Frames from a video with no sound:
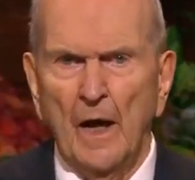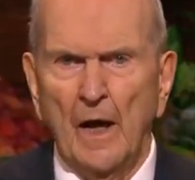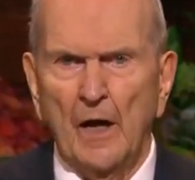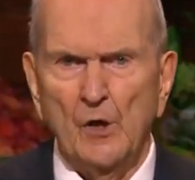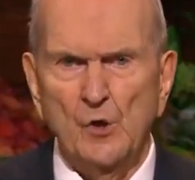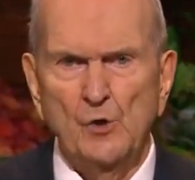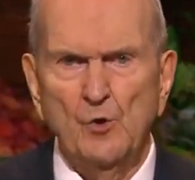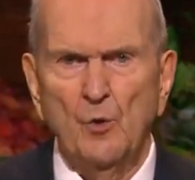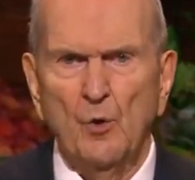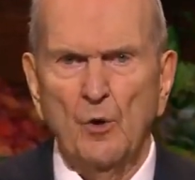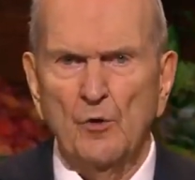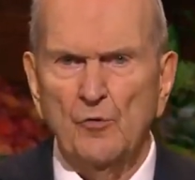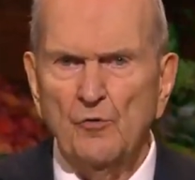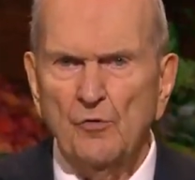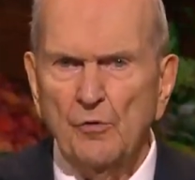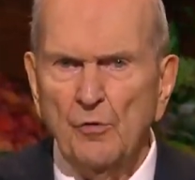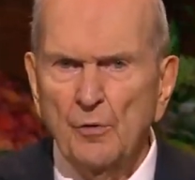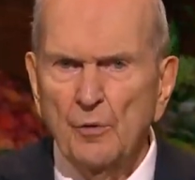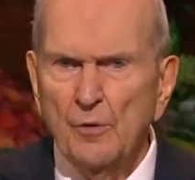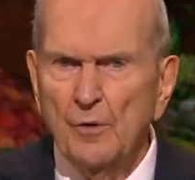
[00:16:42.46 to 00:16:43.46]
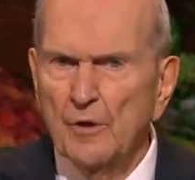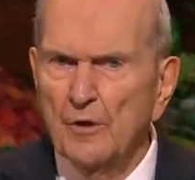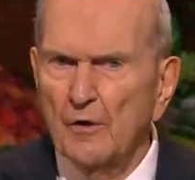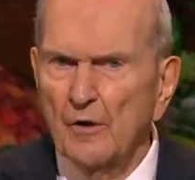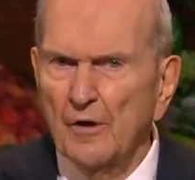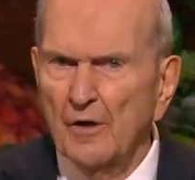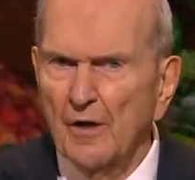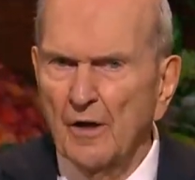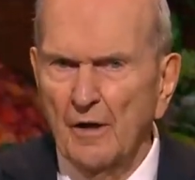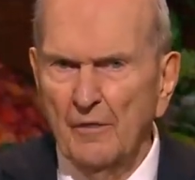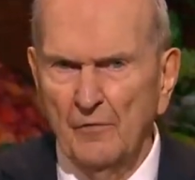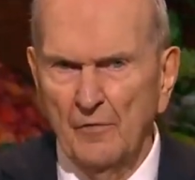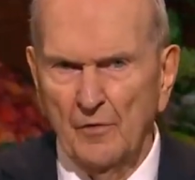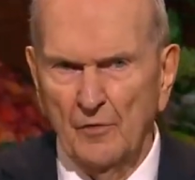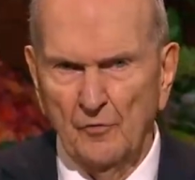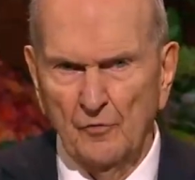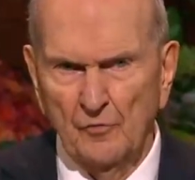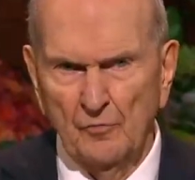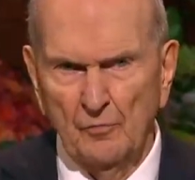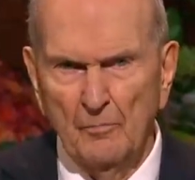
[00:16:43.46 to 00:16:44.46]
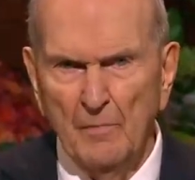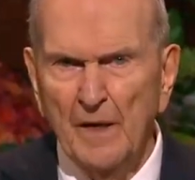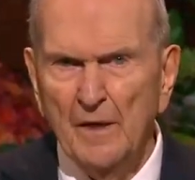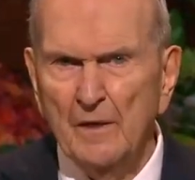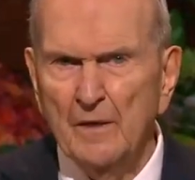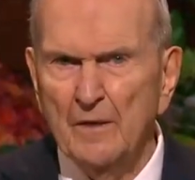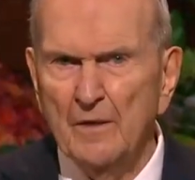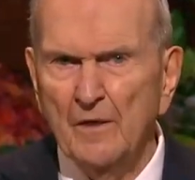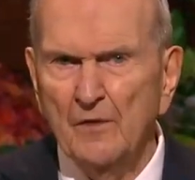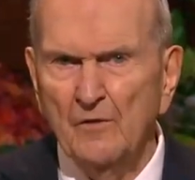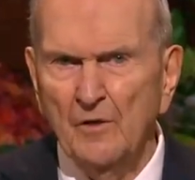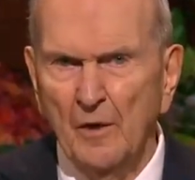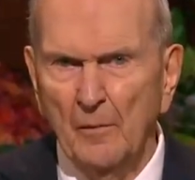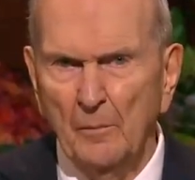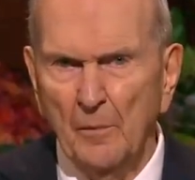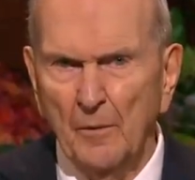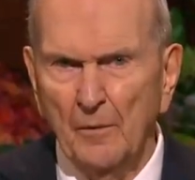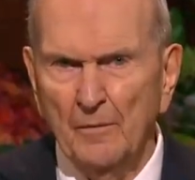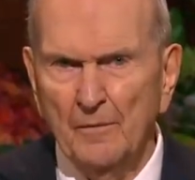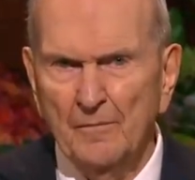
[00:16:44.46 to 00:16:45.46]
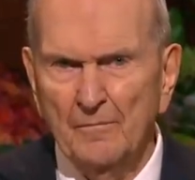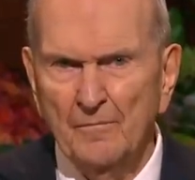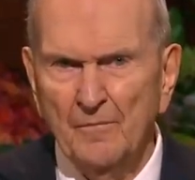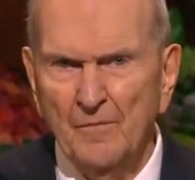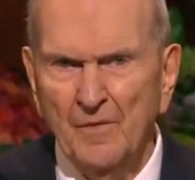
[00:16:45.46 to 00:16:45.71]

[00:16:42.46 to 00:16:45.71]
As you are true to your covenants made in the temple,